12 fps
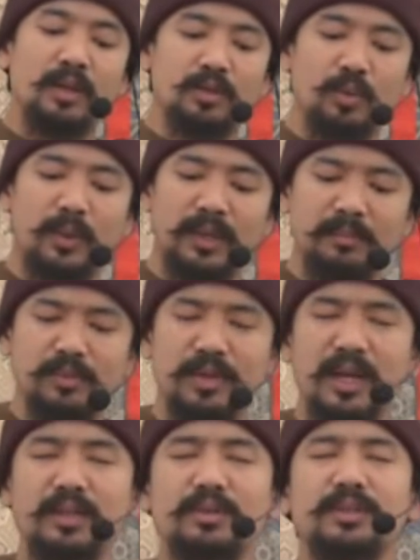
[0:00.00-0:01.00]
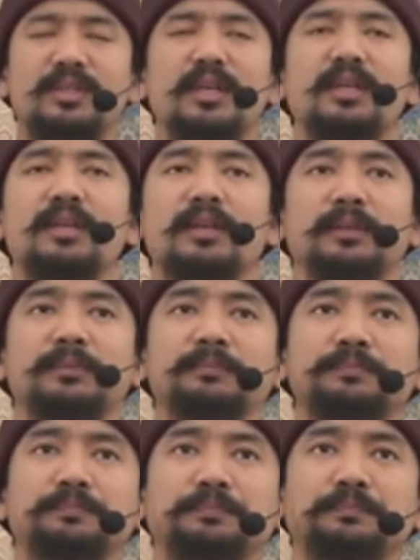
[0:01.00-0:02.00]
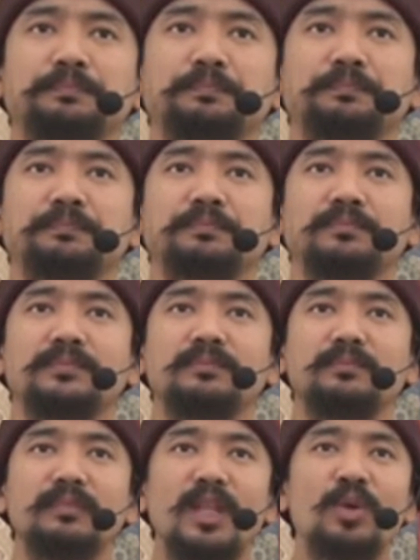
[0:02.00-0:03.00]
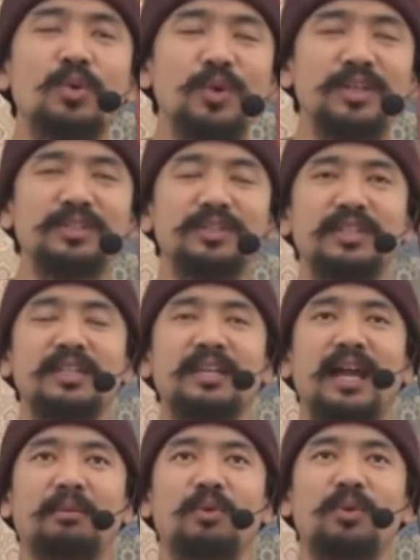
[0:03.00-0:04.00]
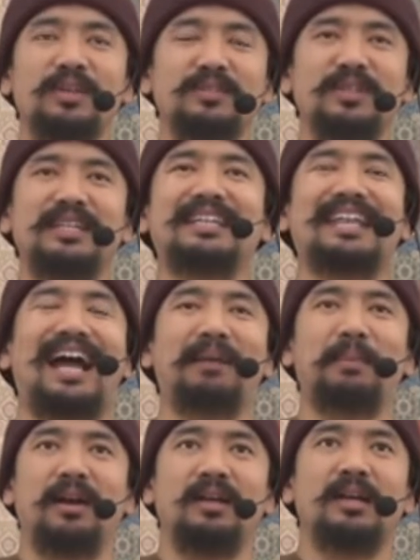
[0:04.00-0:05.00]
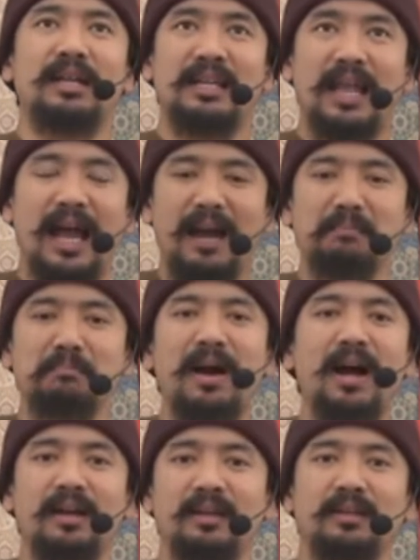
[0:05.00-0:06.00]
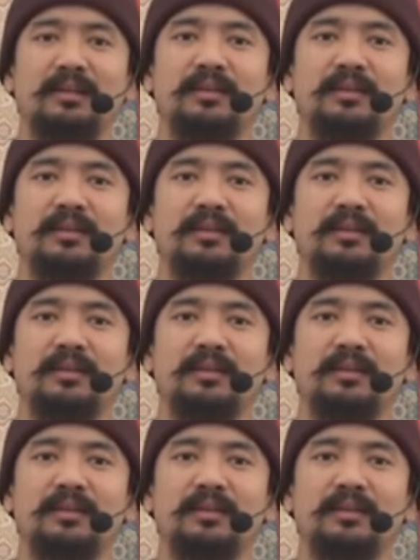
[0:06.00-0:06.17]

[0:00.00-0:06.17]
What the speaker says: So what I'm trying to say here, who is really Lama? Who is really Lama? Lama.